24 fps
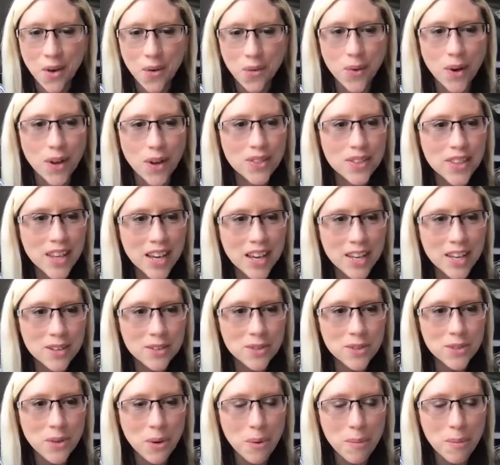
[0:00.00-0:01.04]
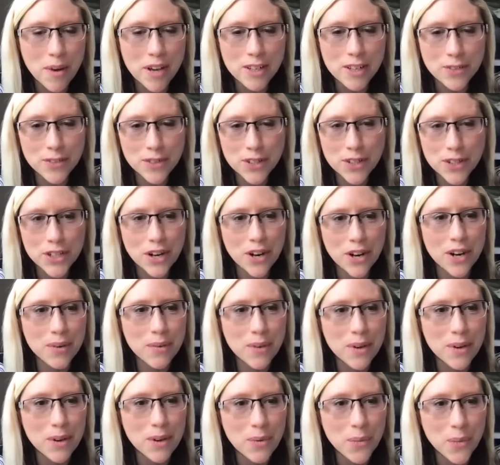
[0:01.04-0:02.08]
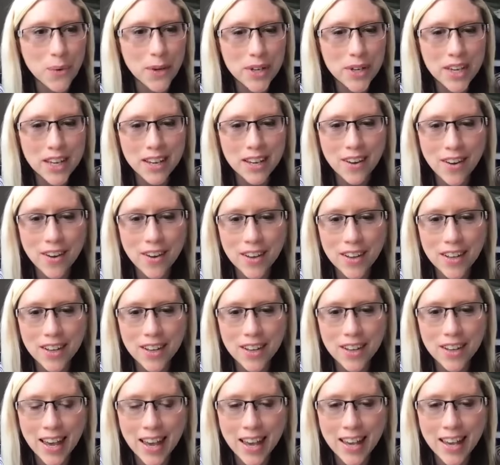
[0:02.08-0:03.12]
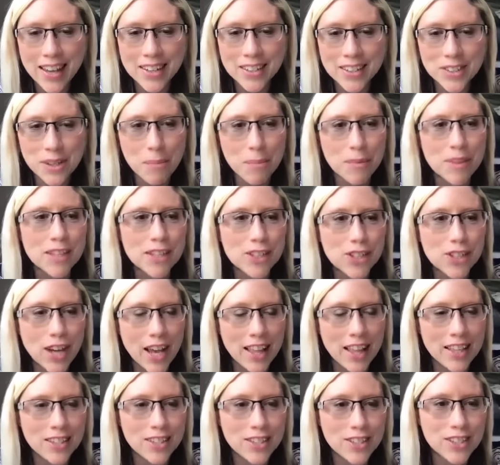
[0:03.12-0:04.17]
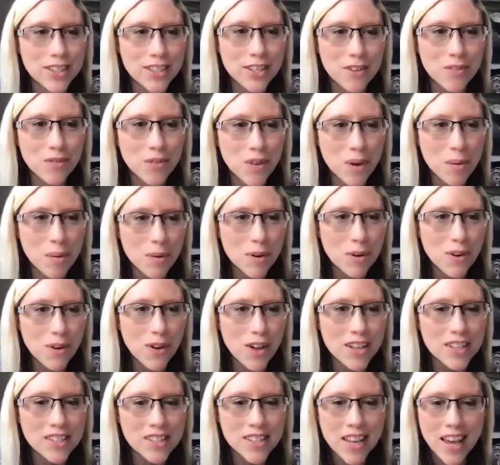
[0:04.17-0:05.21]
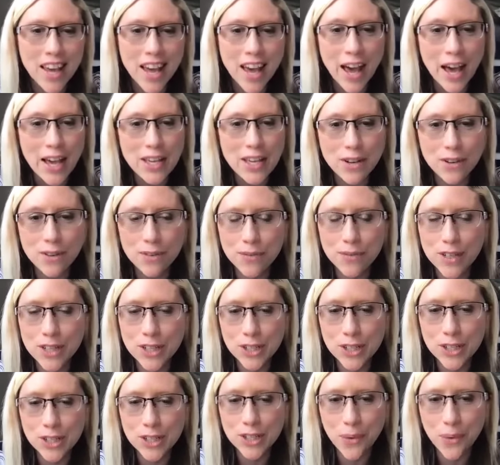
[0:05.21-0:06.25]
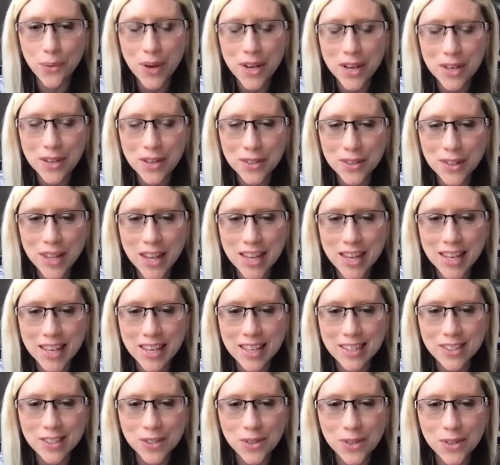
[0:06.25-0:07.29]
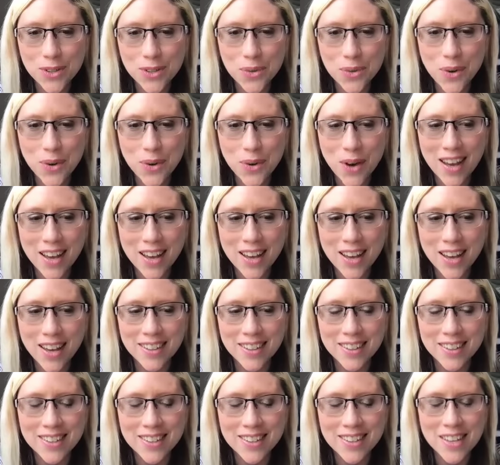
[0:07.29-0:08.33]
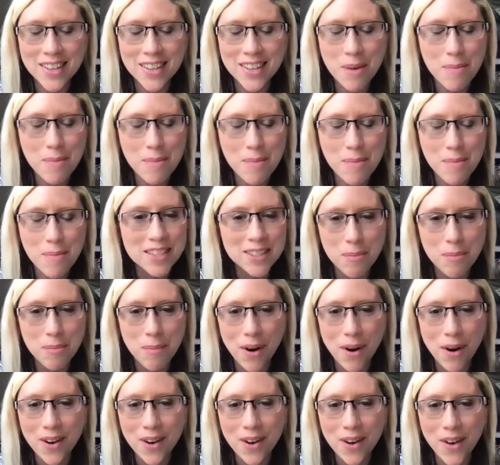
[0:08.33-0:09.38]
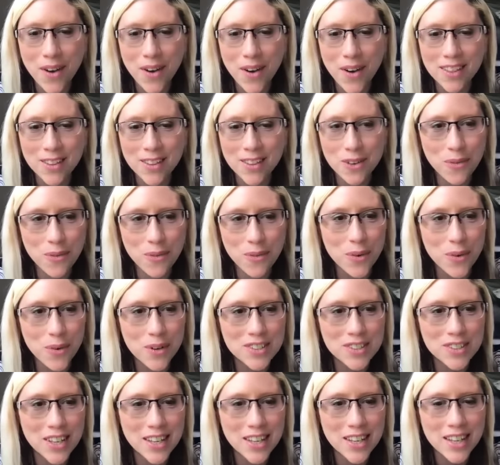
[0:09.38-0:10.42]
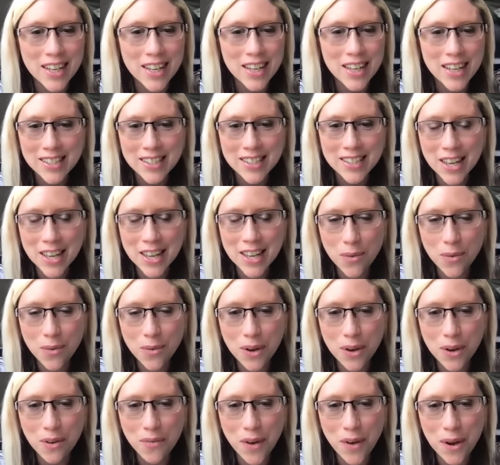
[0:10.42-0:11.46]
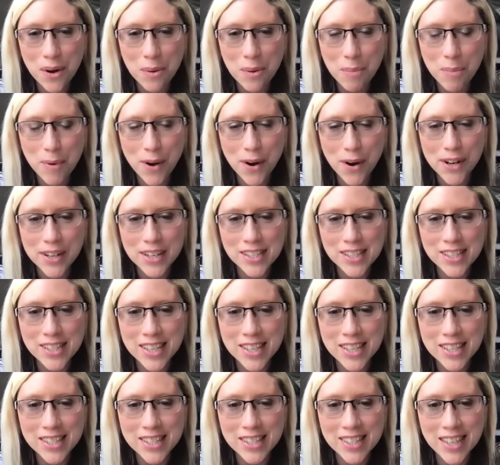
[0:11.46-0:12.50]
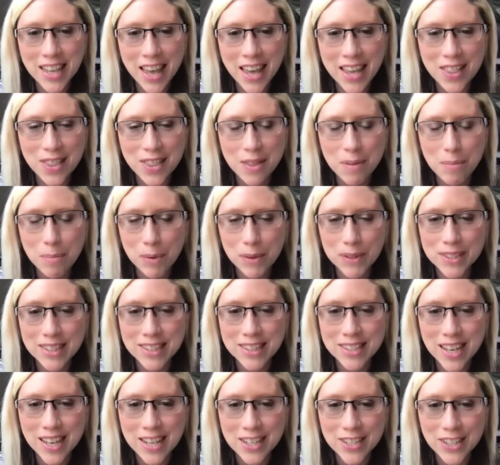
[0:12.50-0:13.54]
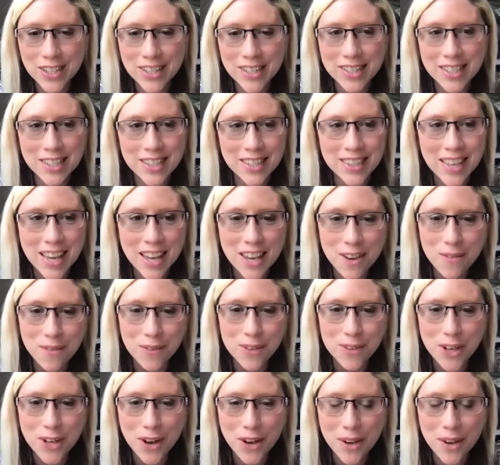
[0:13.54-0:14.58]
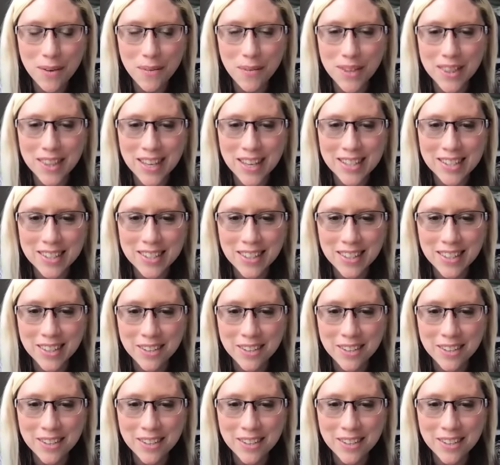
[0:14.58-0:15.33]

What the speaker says: Well, thank you so much for sharing what you're working on and some of the challenges that you've come across and your vision for what you're liking to complete tomorrow. I look forward to seeing what your final product is and the presentations, and thank you for talking with us.